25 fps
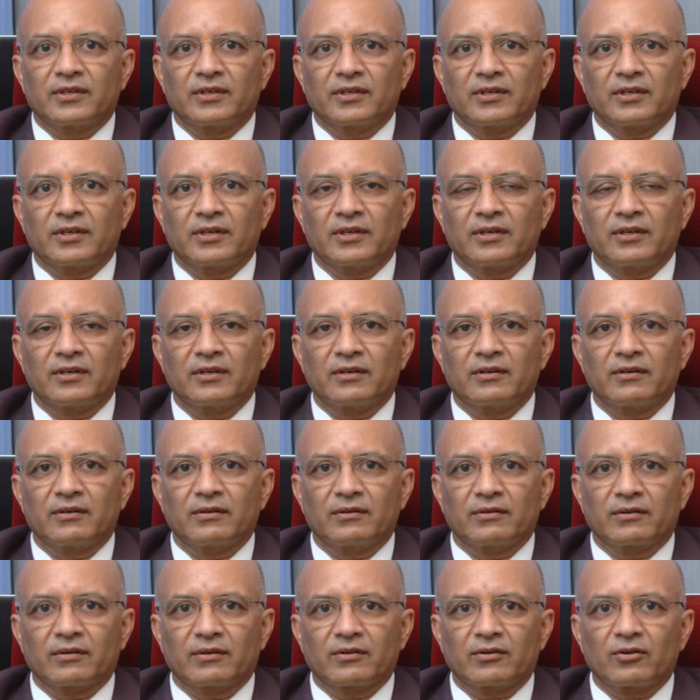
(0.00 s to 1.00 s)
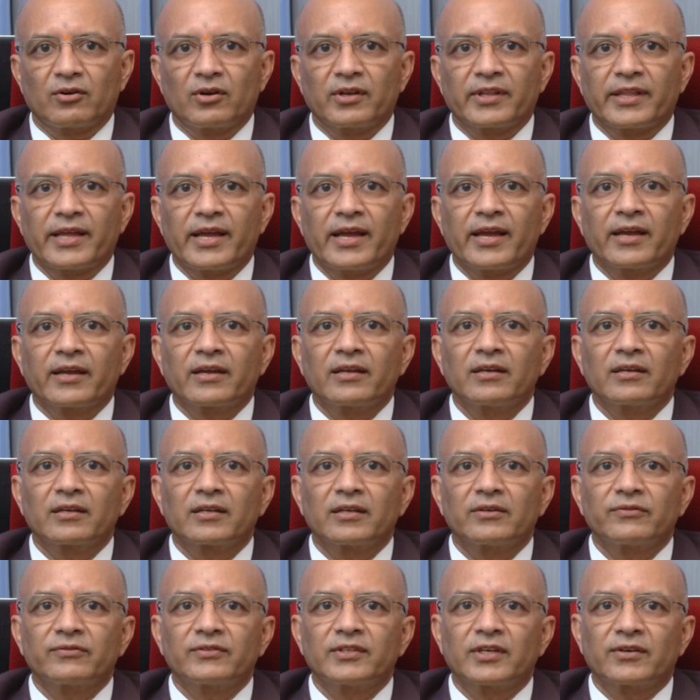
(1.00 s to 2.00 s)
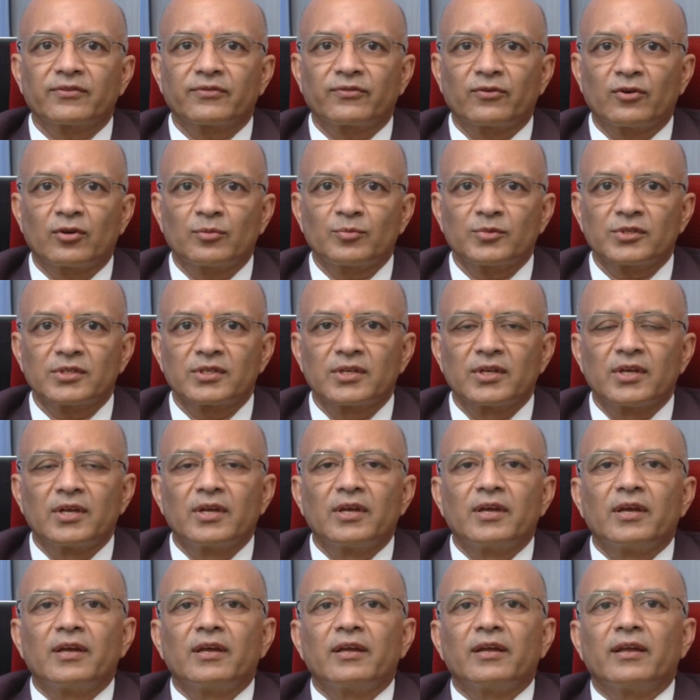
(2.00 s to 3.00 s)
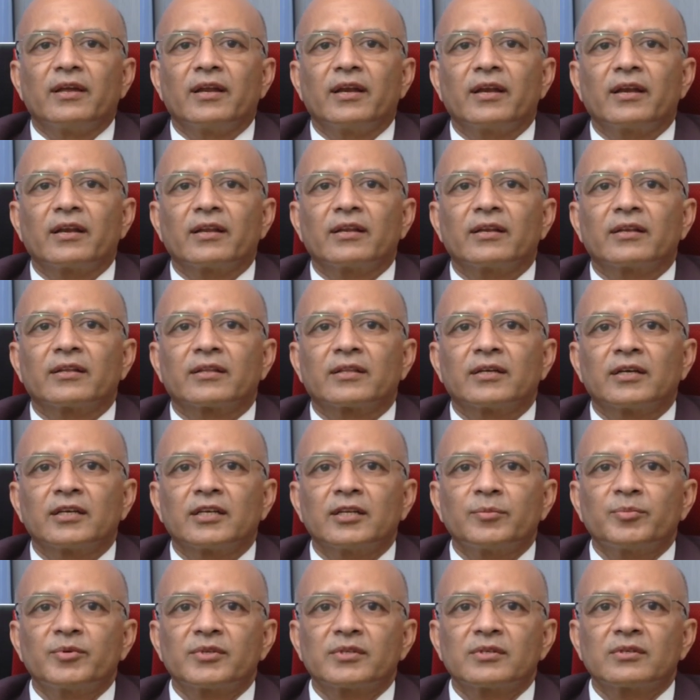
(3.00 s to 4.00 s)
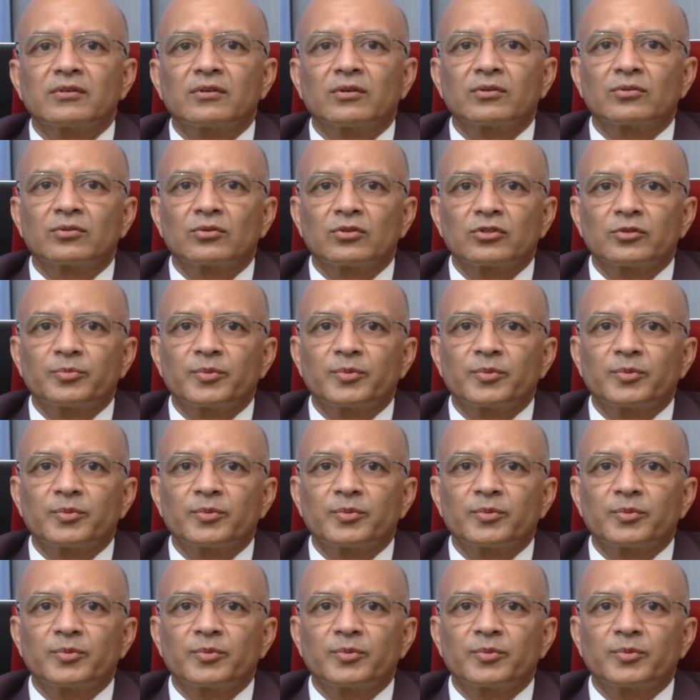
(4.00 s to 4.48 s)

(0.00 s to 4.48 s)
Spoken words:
called the ankle cuff that forms, and in 30% of those